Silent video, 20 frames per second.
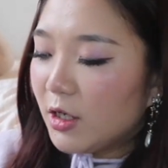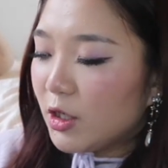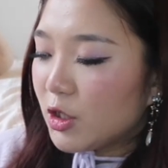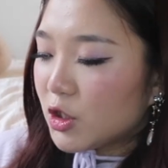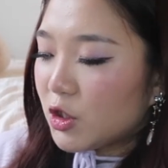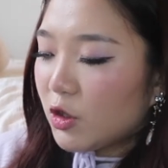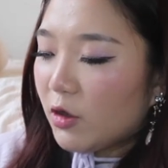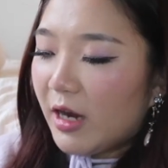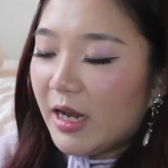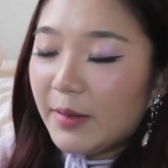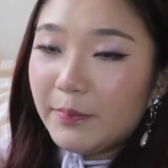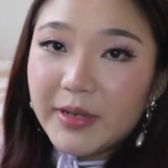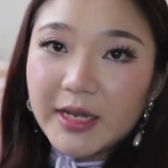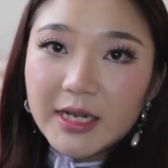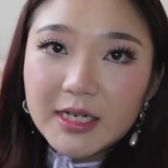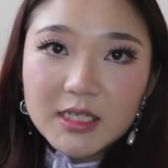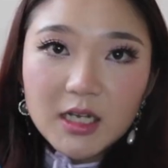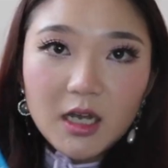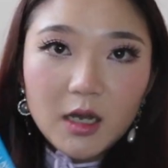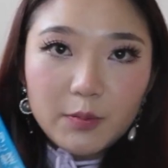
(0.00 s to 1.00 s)
So I
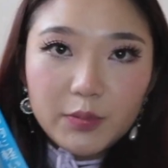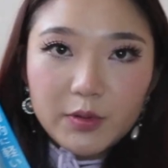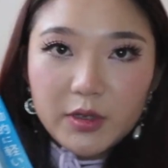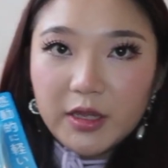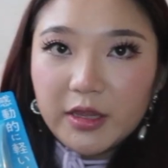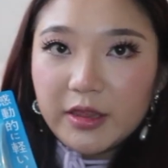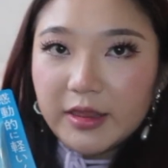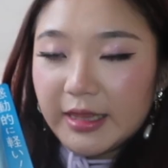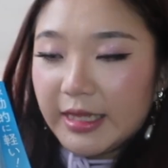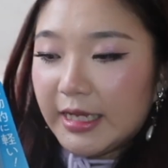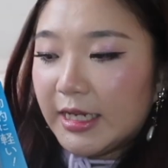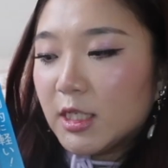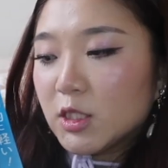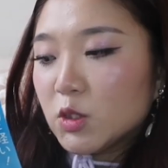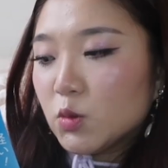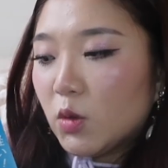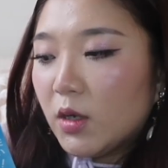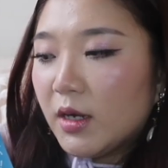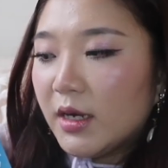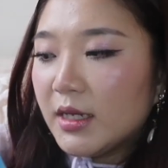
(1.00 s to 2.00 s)
picked up these
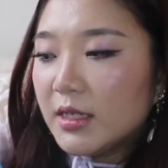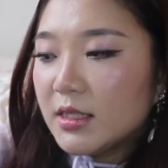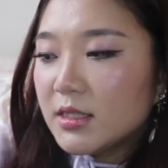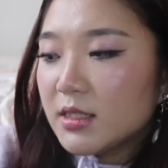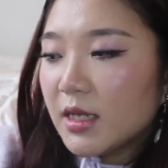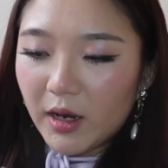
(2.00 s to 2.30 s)
ones.